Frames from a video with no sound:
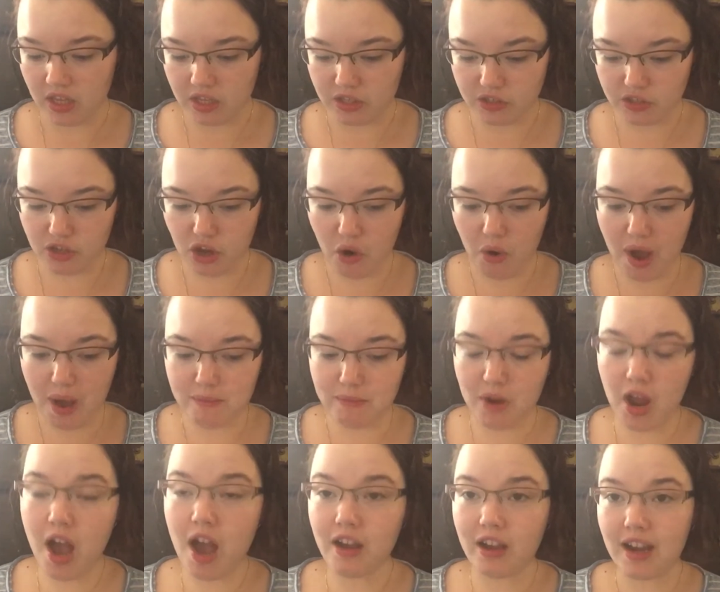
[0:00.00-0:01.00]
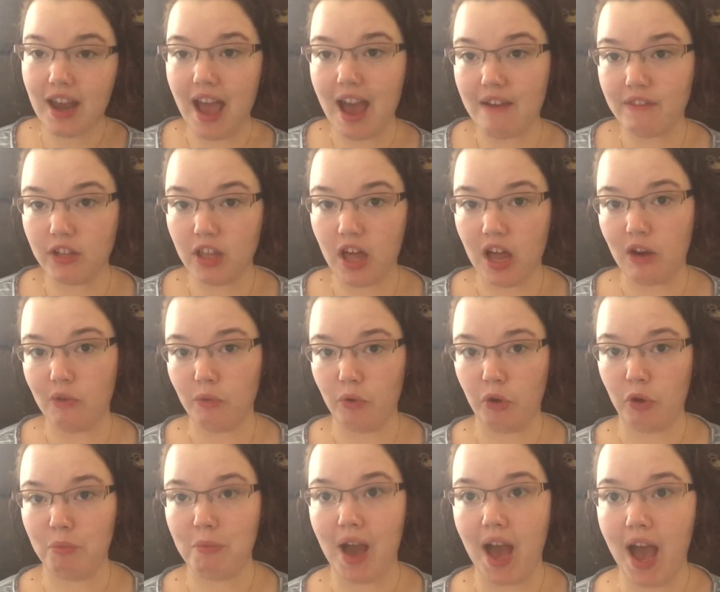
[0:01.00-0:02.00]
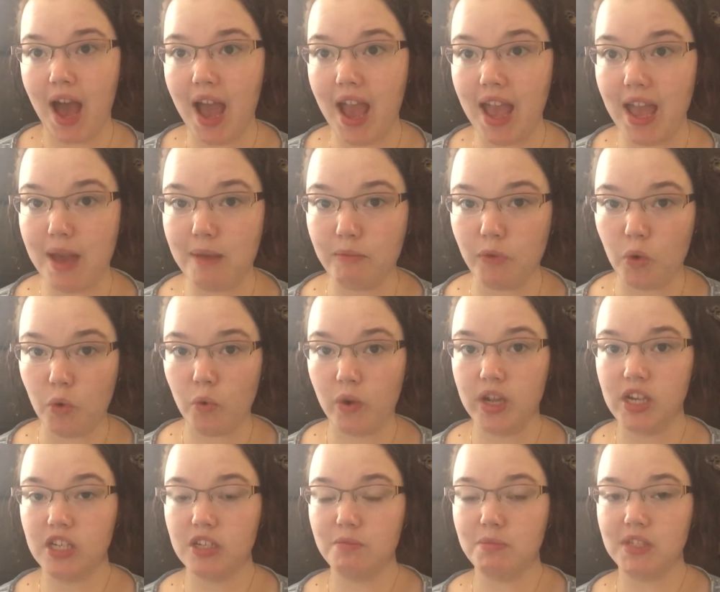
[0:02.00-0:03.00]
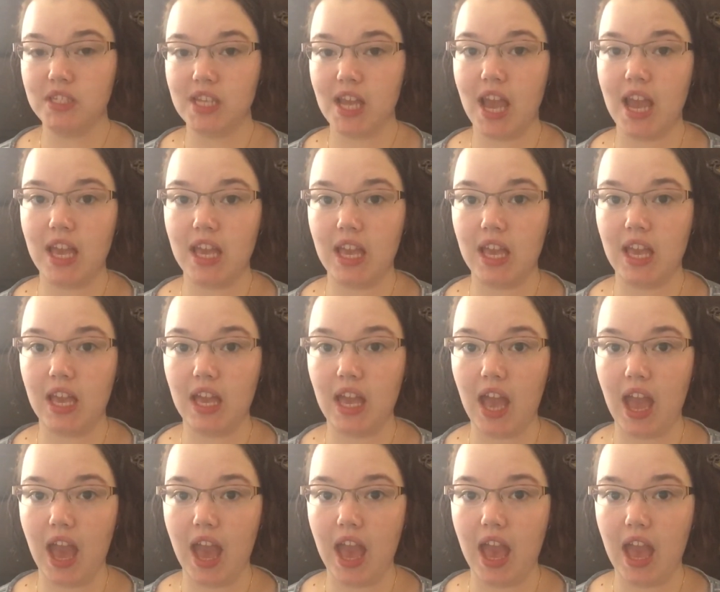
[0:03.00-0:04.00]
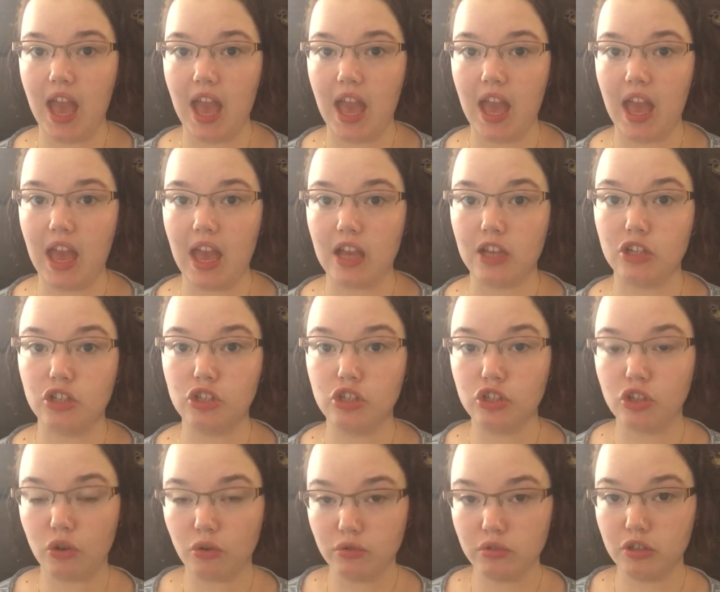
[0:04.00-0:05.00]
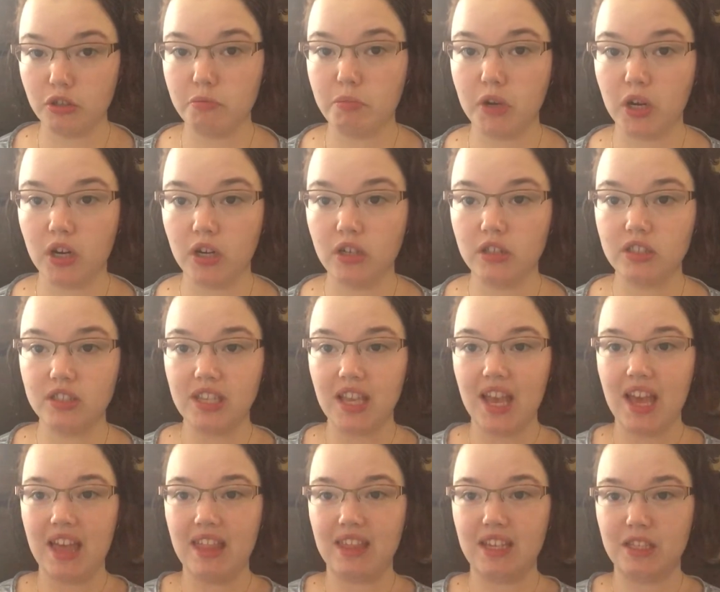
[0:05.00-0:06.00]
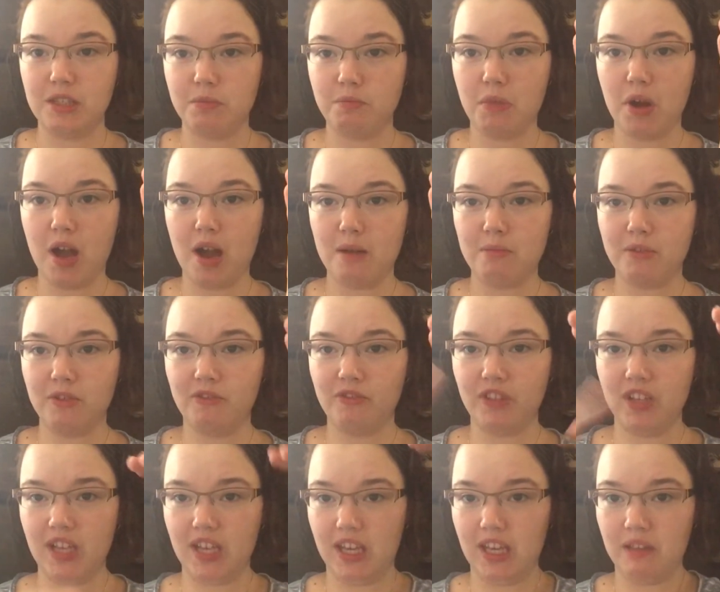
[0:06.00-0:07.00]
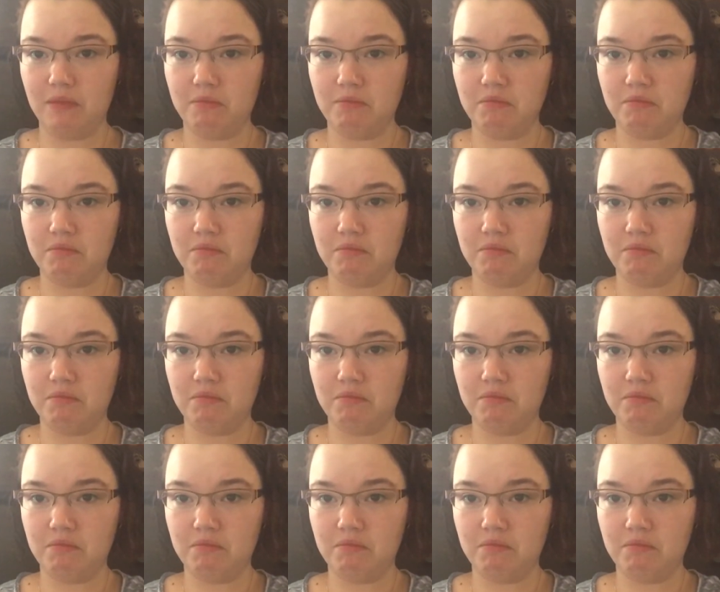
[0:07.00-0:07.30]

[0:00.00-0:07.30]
So I'm not going to have a lot of room. I am going to be taking a shoulder purse that's probably,